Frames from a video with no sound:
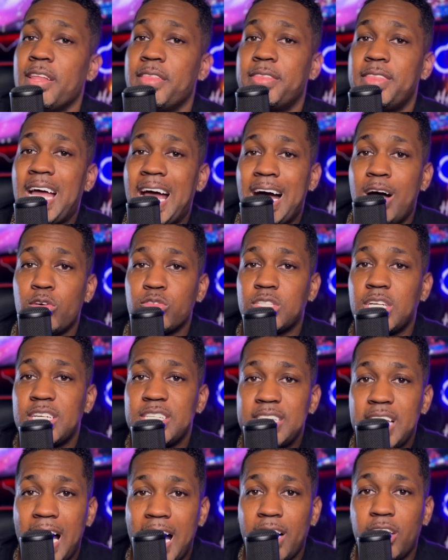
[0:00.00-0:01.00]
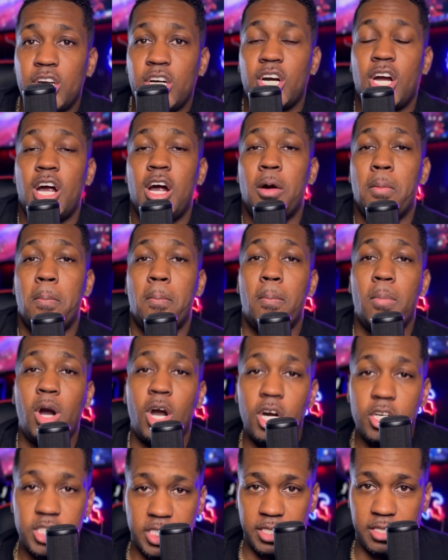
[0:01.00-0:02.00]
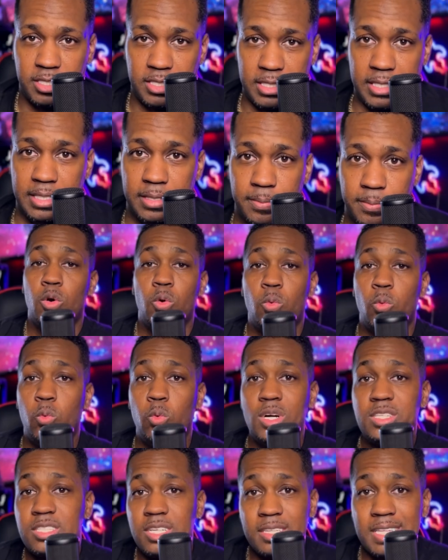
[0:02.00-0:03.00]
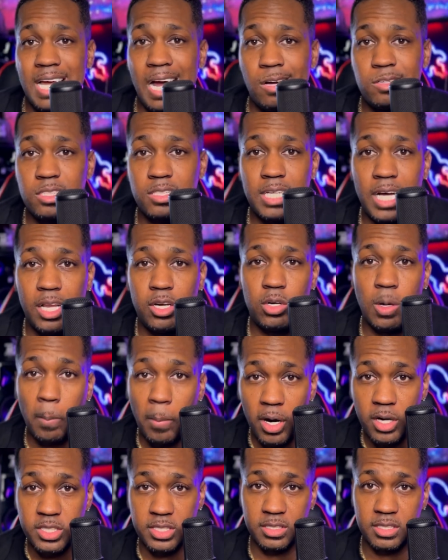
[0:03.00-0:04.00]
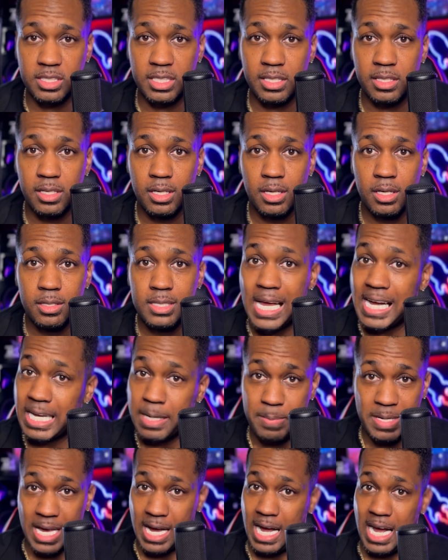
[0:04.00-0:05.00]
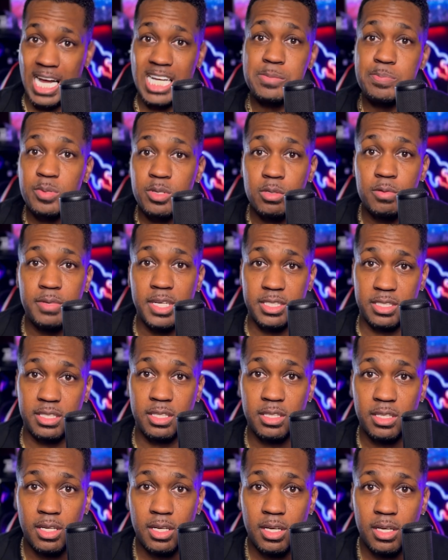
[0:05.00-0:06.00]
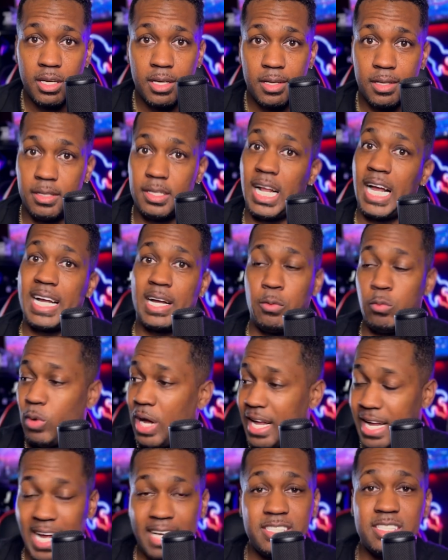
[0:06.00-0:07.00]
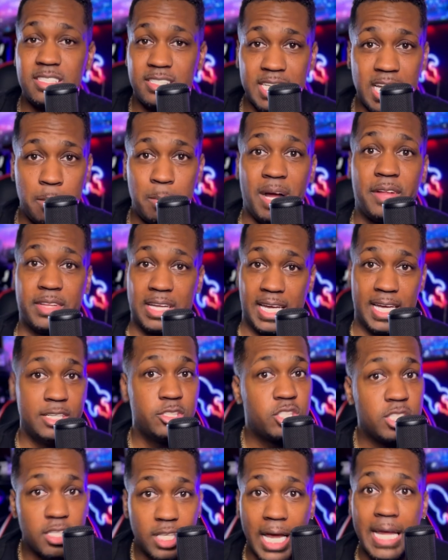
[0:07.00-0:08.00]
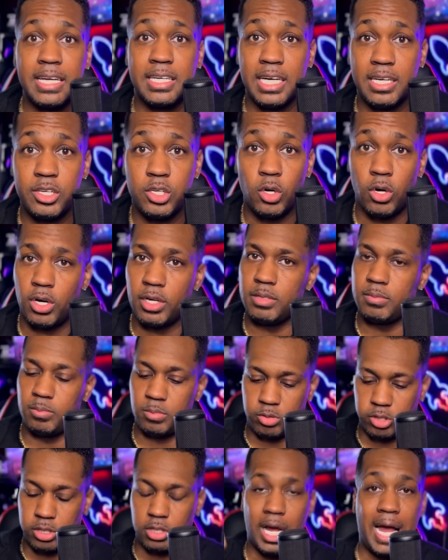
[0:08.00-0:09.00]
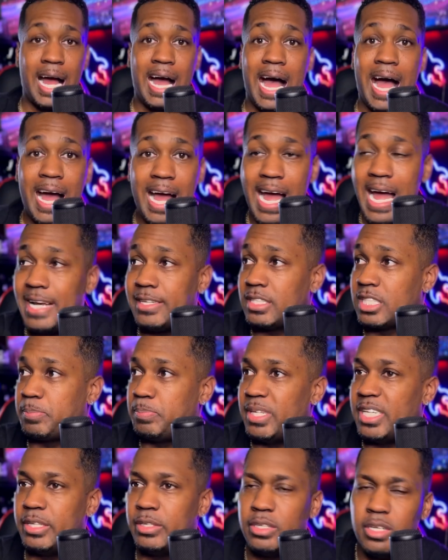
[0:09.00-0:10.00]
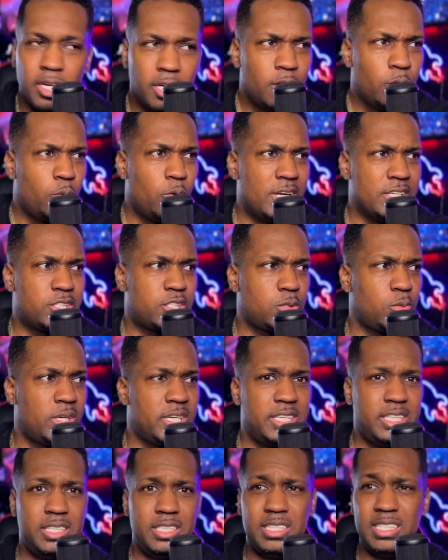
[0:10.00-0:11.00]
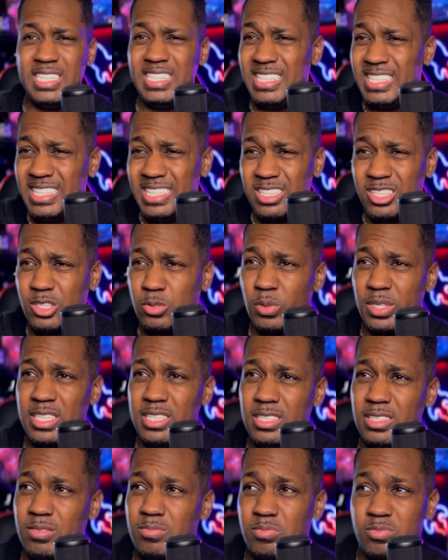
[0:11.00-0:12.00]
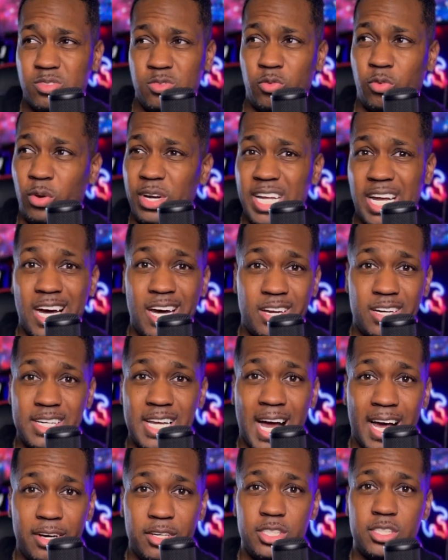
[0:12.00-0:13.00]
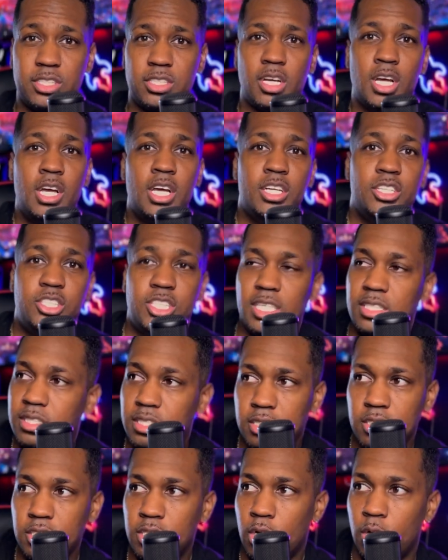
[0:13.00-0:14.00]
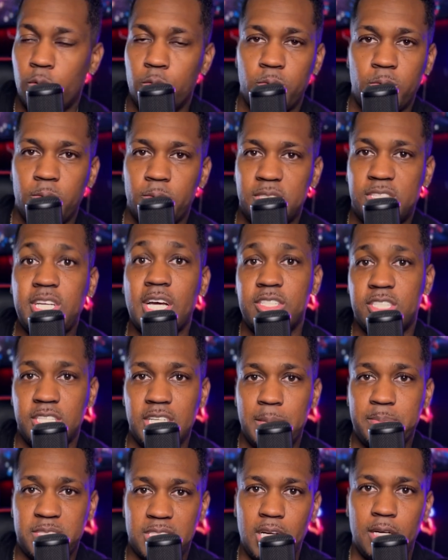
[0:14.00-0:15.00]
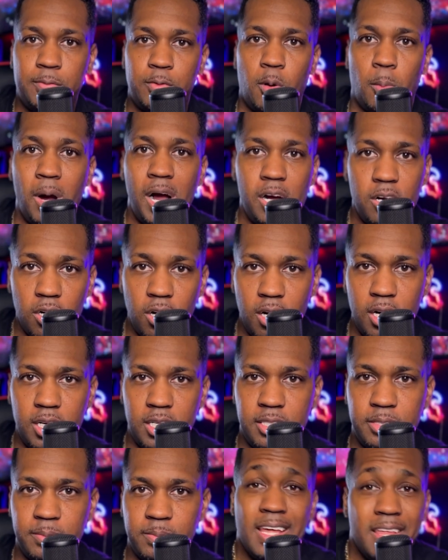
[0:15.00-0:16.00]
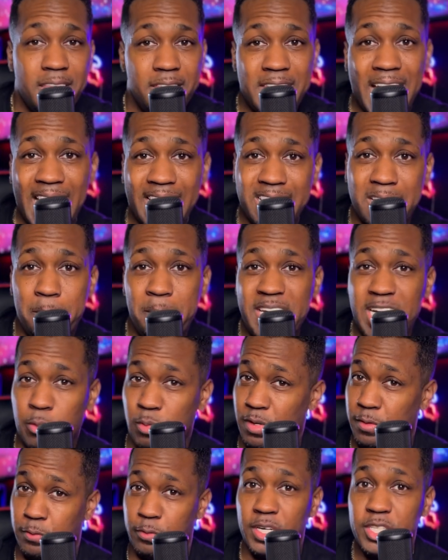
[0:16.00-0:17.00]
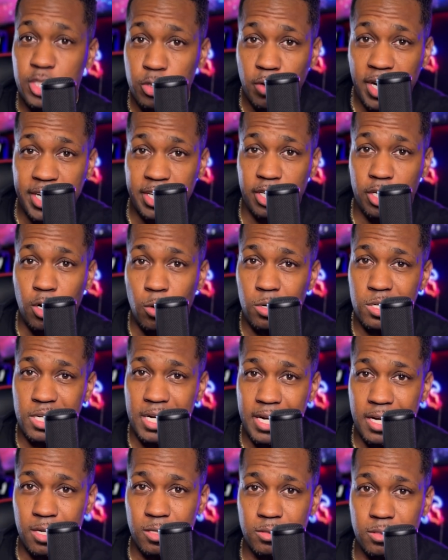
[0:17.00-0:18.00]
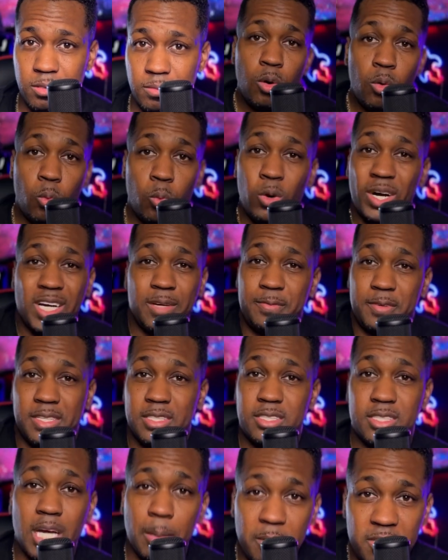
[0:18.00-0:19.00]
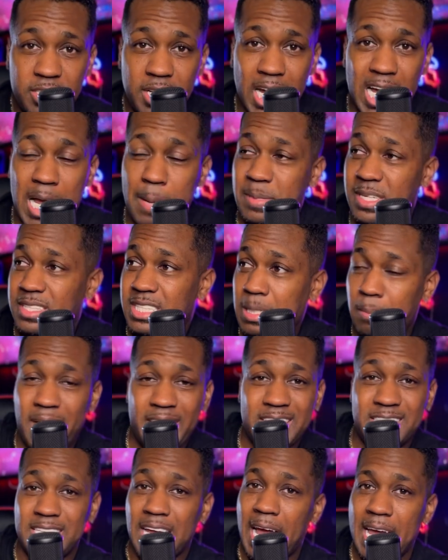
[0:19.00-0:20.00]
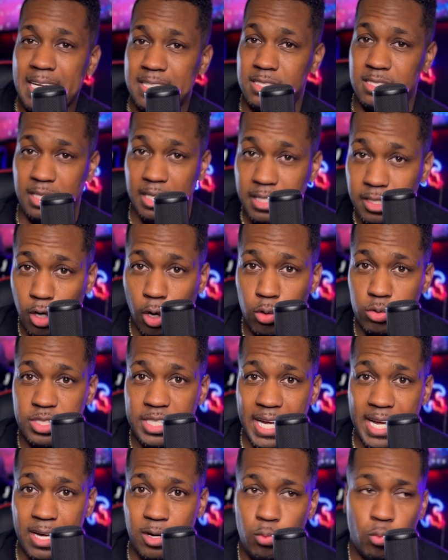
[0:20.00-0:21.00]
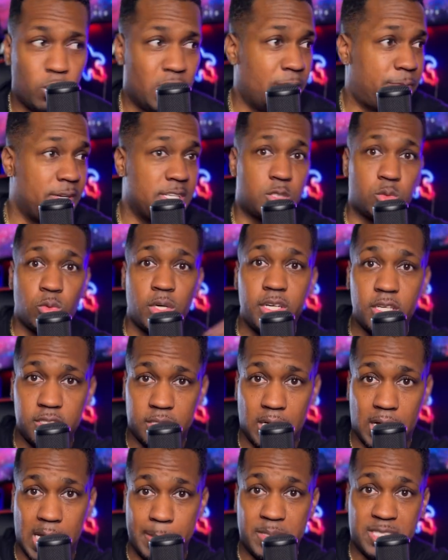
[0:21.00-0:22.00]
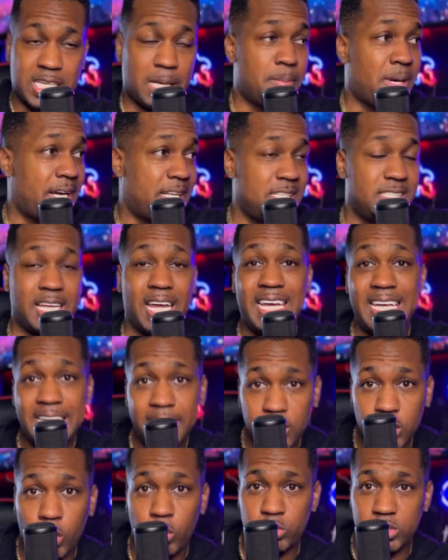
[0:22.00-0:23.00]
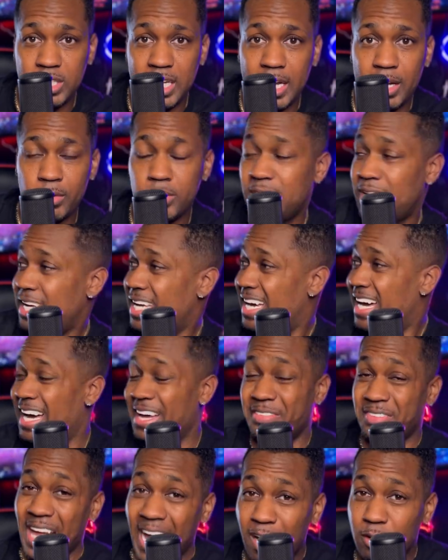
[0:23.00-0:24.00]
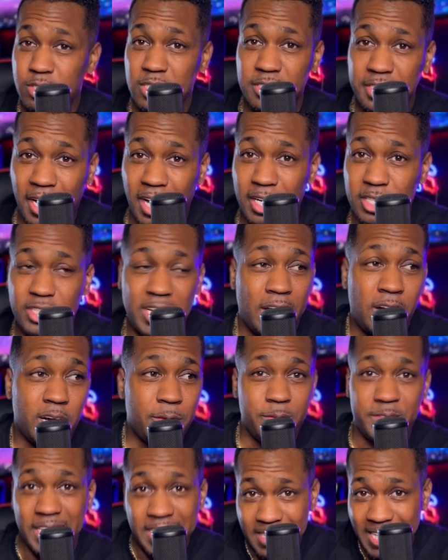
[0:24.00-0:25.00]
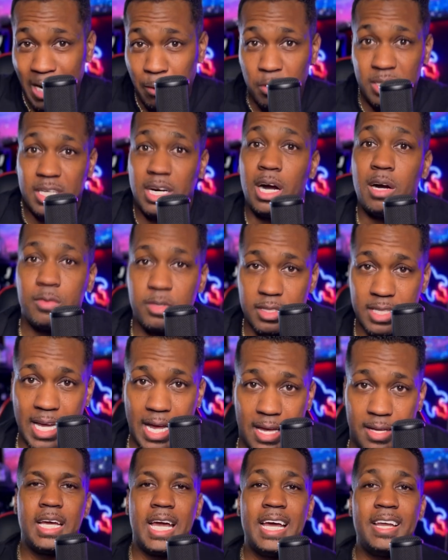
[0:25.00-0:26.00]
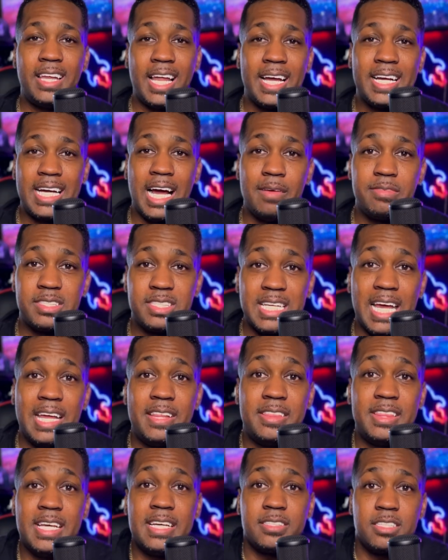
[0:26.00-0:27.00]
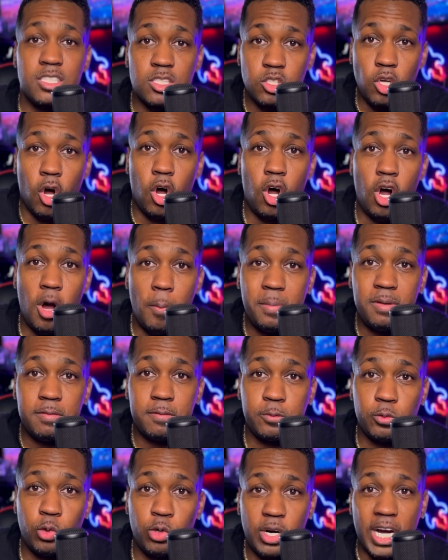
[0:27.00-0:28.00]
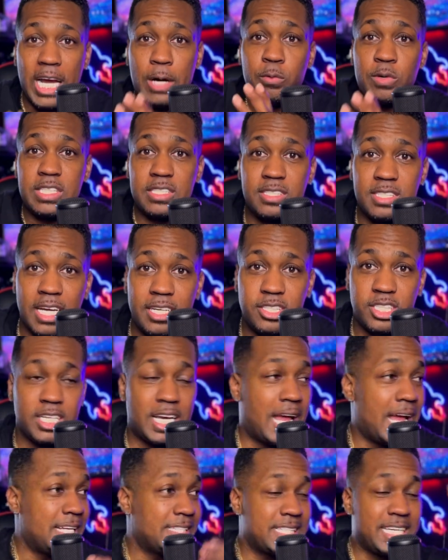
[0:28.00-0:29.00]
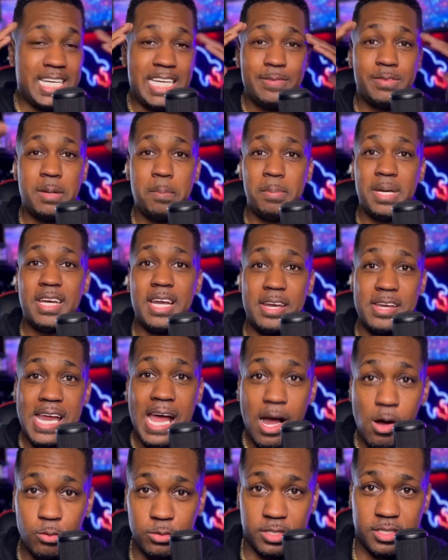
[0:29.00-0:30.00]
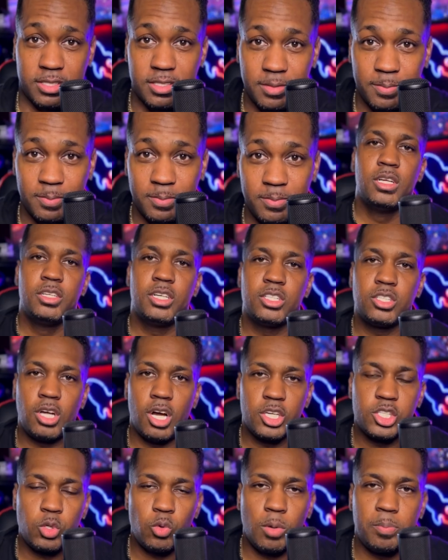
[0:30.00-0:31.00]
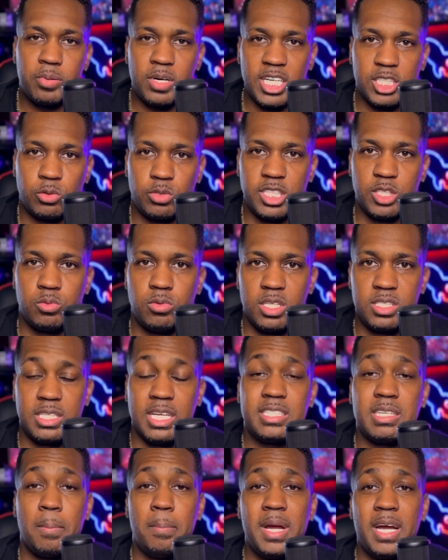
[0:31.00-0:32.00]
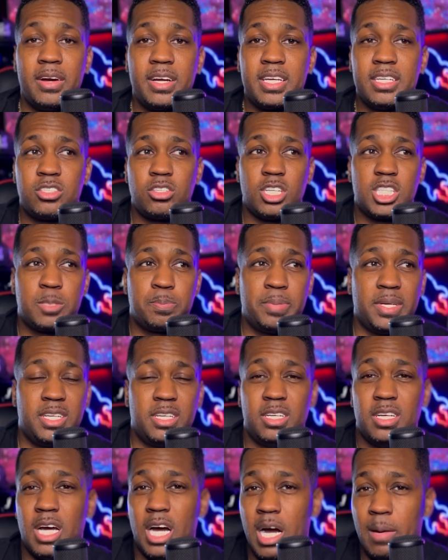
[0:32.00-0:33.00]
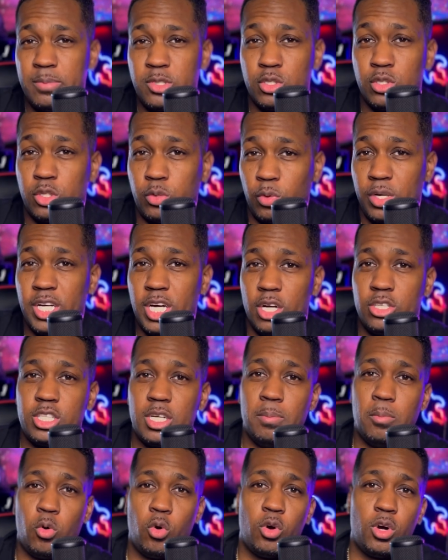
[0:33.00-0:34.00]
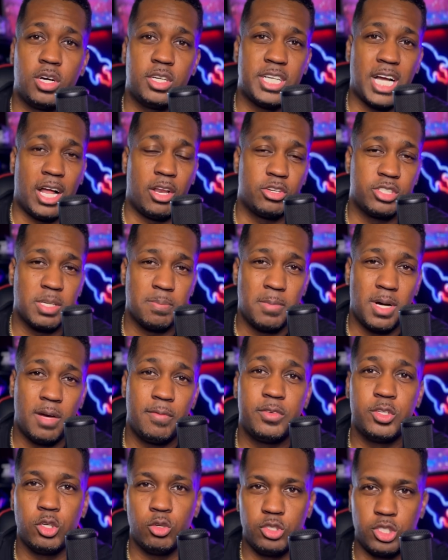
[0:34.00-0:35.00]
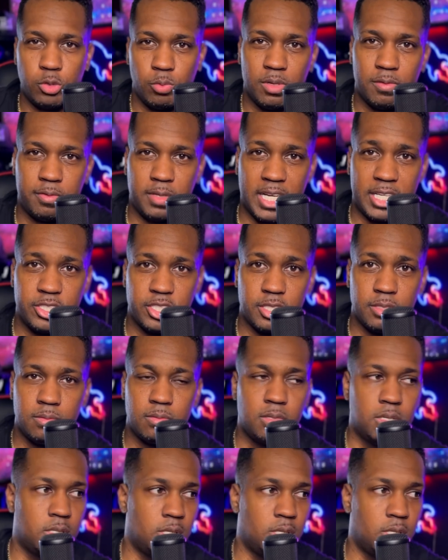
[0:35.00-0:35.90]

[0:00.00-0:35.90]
thousand dollar emergency. What's a thousand dollar emergency? That could be a hospital visit like I, like I just said about the engine light cutting on I, I had to spend what 20 2300 dollars just you know touching up stuff on my car that could be a refrigerator going down what if it's summertime and somebody's ac goes down what if it's wintertime and somebody's heat goes down a thousand dollars i don't even think that would cover that and like i've said this is all before a recession has even been announced there's also a press release where it says Americans are spending up to 300 more dollars a month due to inflation.